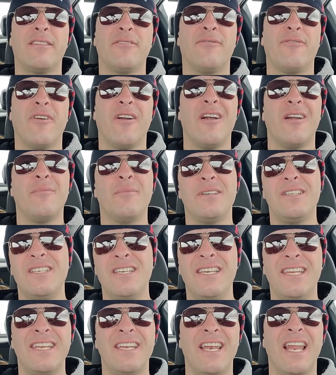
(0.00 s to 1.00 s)
the farm, which
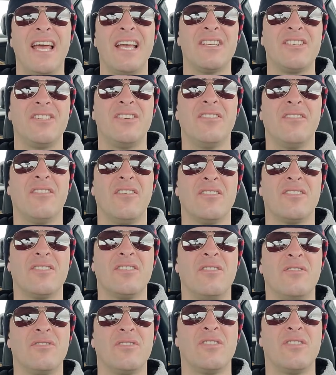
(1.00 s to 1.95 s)
she did last year also.